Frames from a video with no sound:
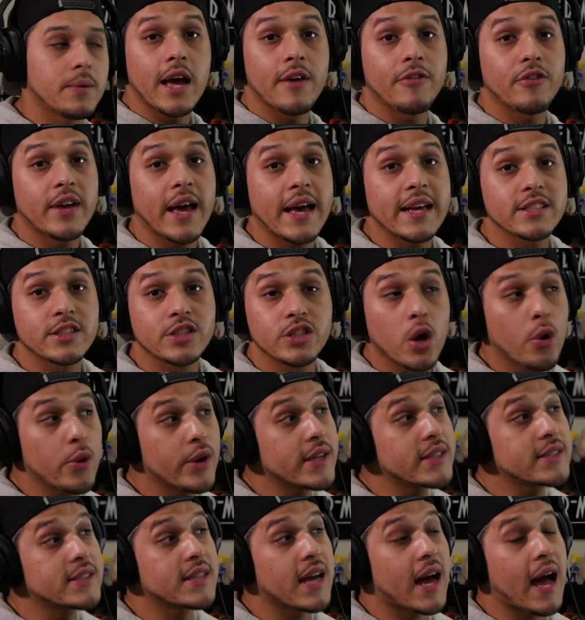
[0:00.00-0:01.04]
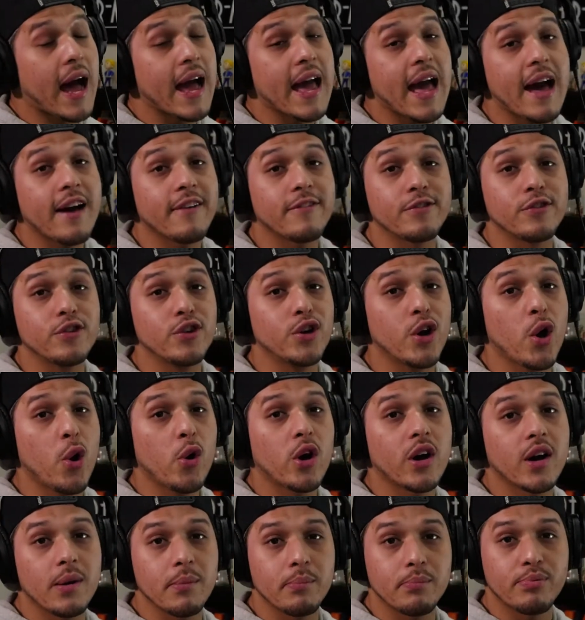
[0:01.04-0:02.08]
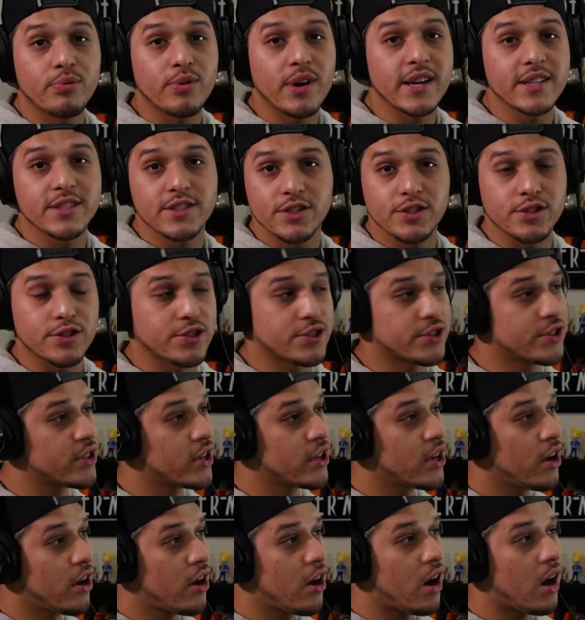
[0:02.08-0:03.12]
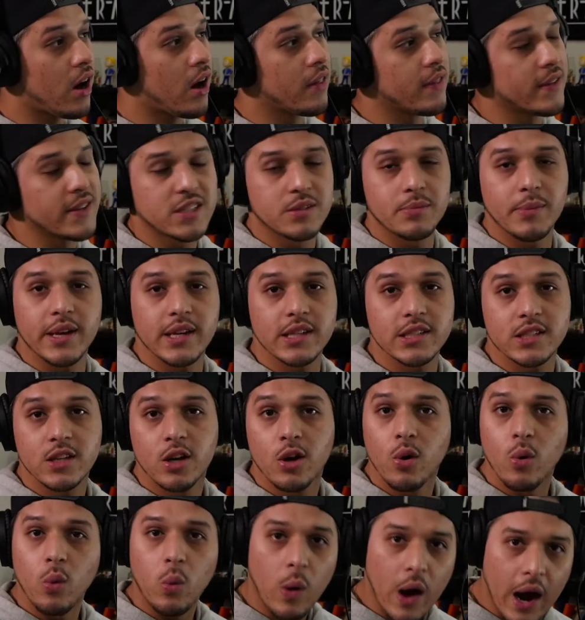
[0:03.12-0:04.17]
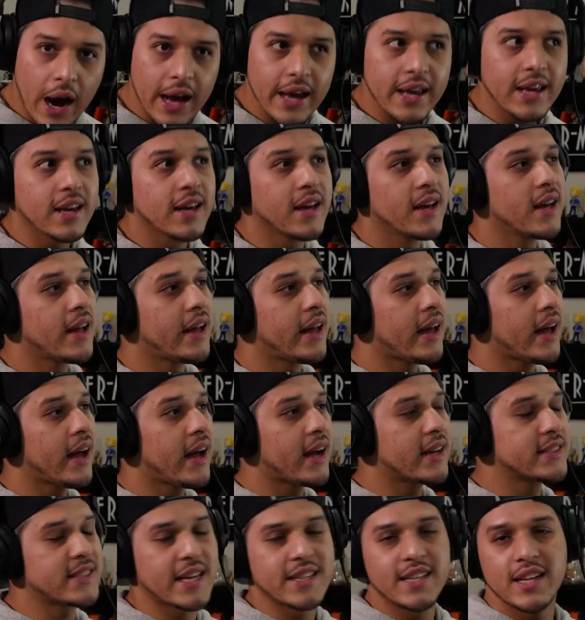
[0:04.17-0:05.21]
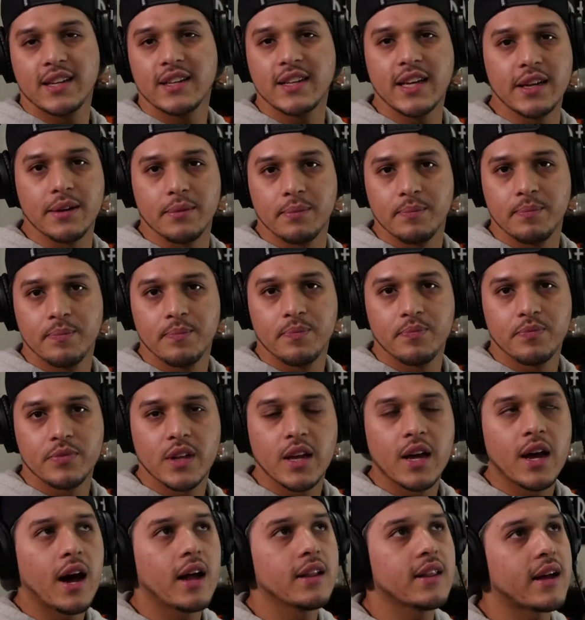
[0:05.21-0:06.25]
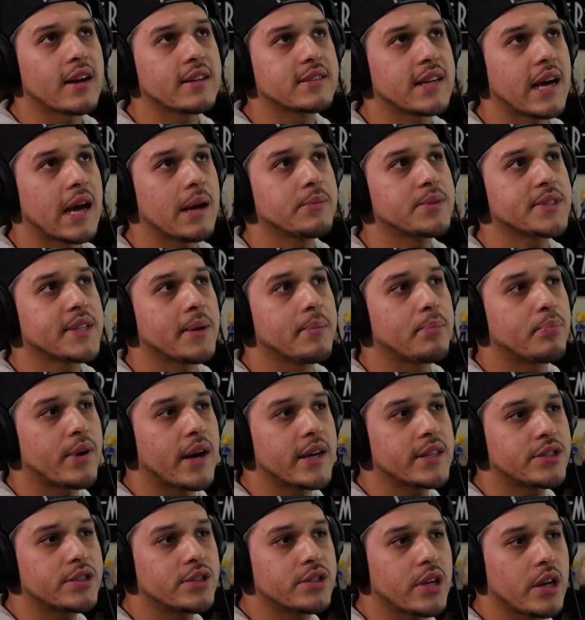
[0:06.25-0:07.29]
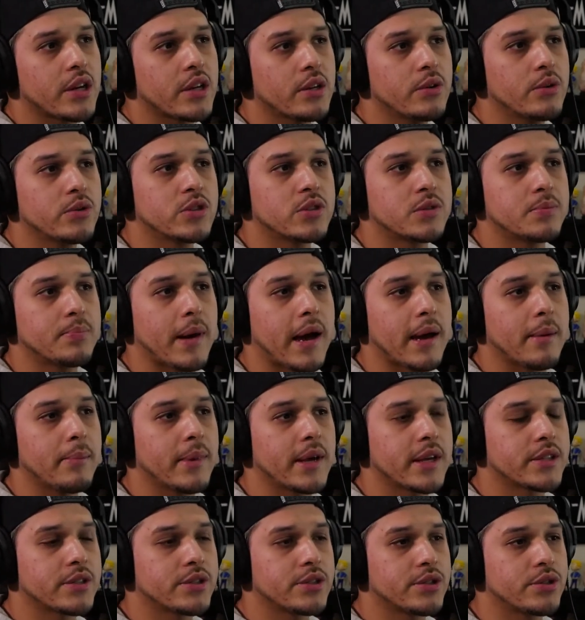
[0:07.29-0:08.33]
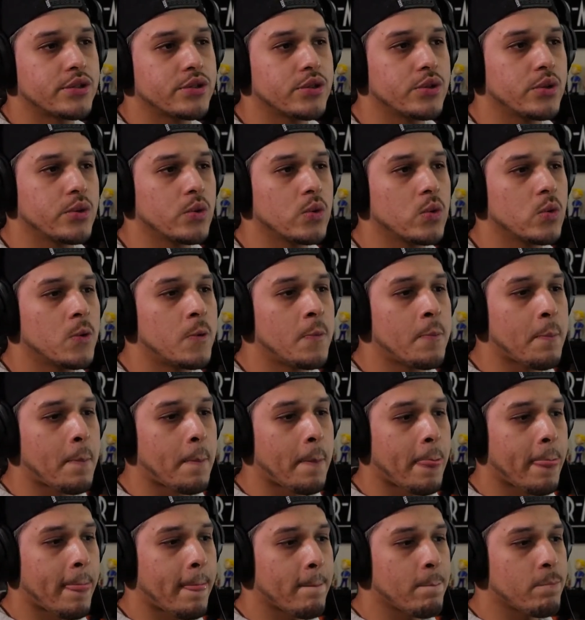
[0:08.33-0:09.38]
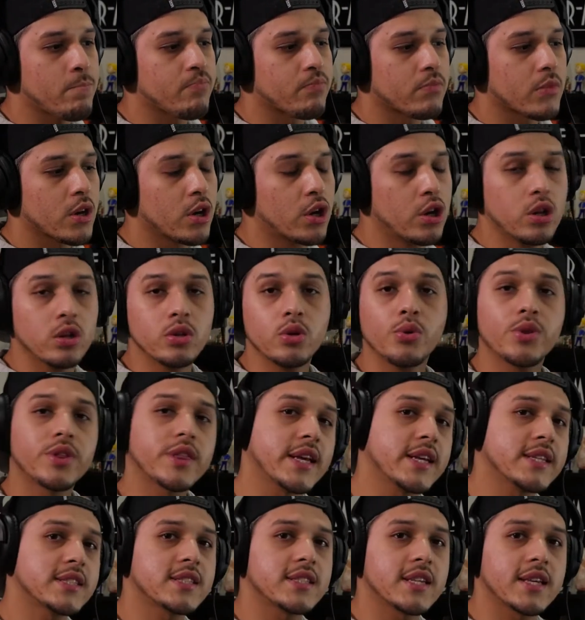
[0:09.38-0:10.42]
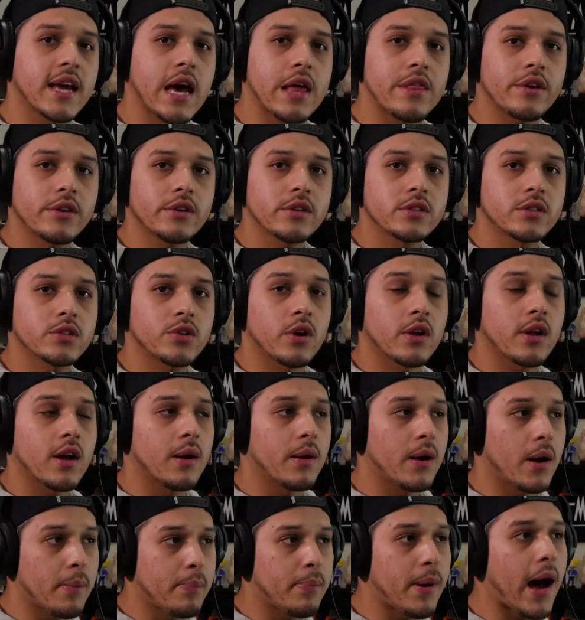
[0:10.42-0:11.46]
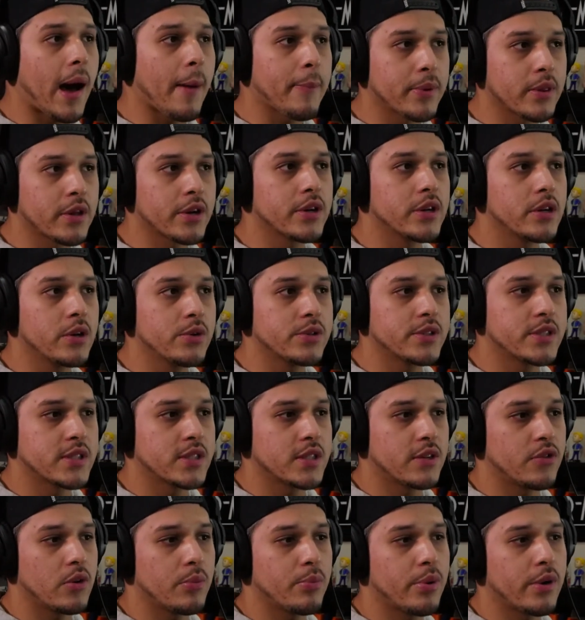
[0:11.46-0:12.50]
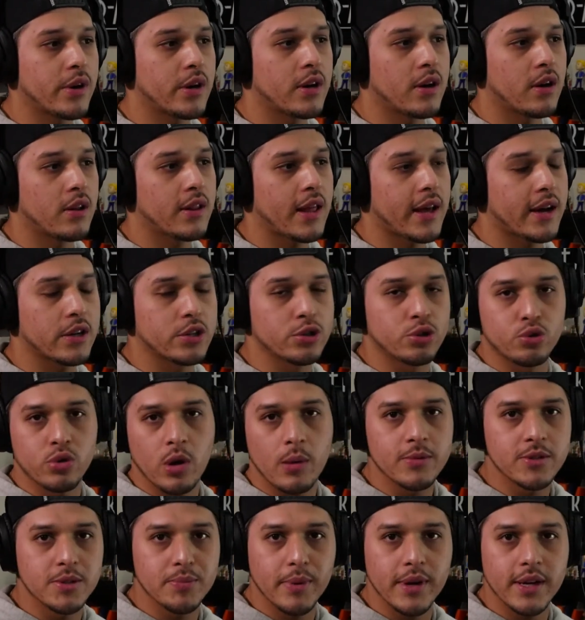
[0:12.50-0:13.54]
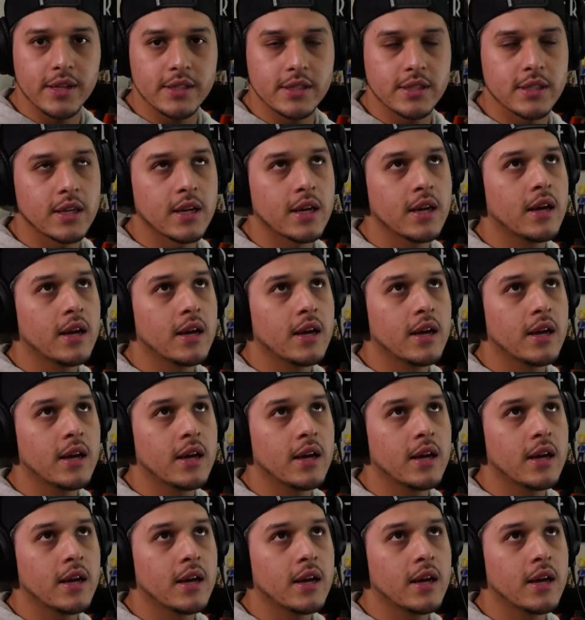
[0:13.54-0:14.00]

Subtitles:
Now, if you guys notice, I have no compressors on this mix. Why? Because I didn't need them. A lot of times, compressors are used by mixers to glue things together. So a popular use is if you put it on like a drums bus.